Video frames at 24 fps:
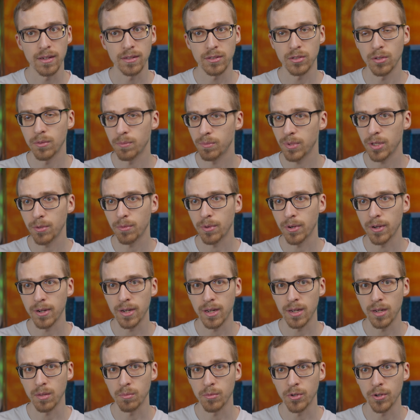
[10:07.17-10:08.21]
don't be worried
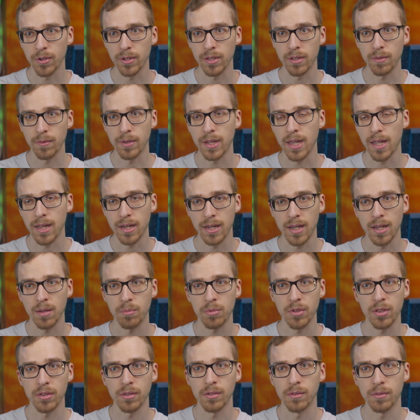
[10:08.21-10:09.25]
anymore. You can
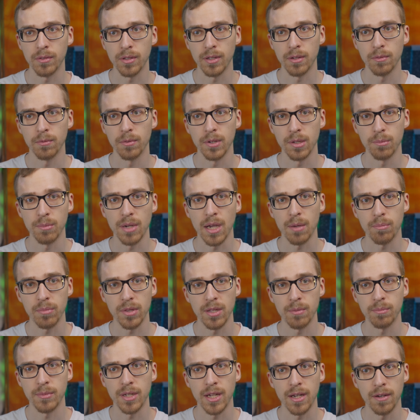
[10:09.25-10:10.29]
absolutely remap
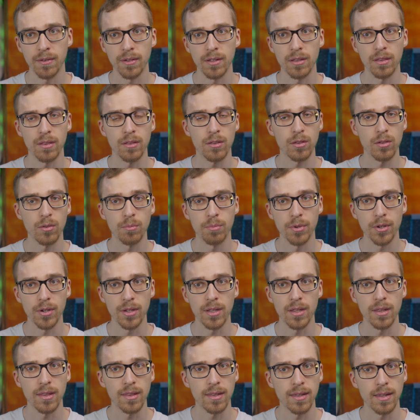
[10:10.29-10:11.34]
them now. It's super
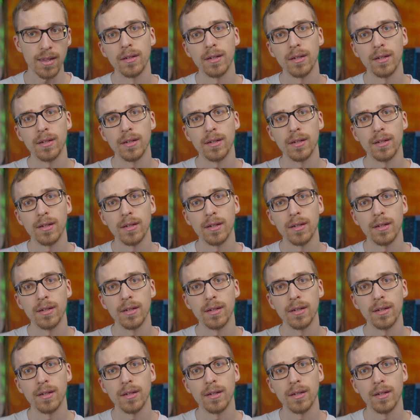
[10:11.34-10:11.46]
easy.